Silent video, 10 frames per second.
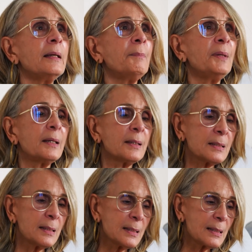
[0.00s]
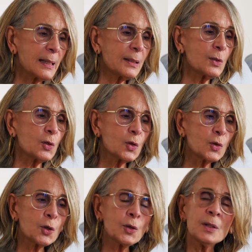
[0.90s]
Because it is like
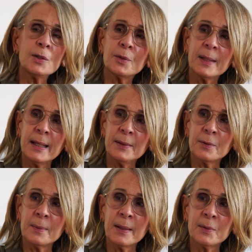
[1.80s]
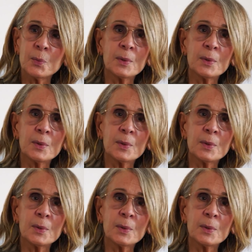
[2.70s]
turning your head around.